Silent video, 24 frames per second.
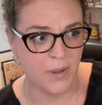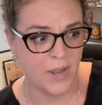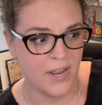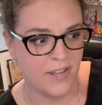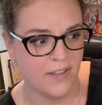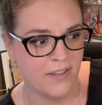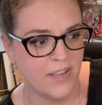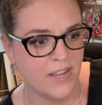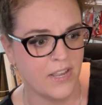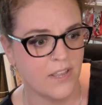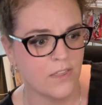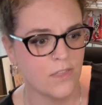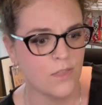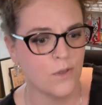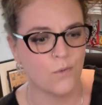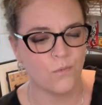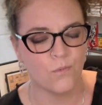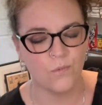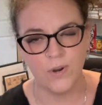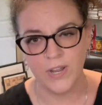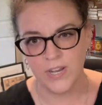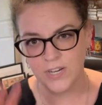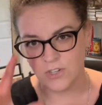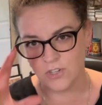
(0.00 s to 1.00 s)
I like the
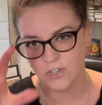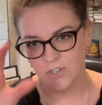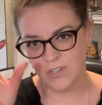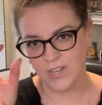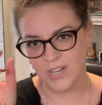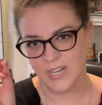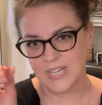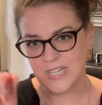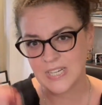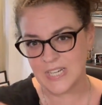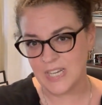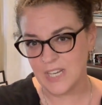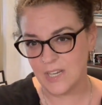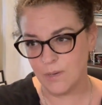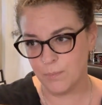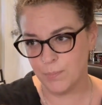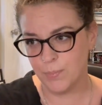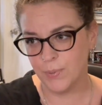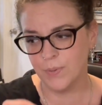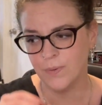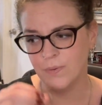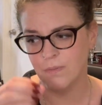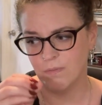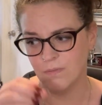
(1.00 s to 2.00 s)
rich, like deep
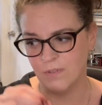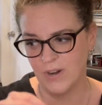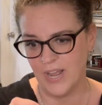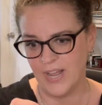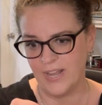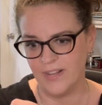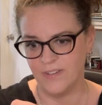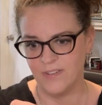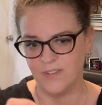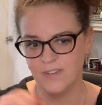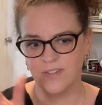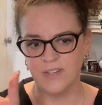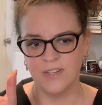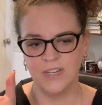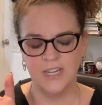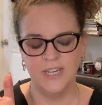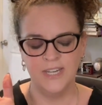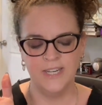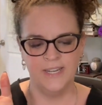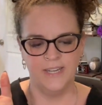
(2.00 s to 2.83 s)
reds.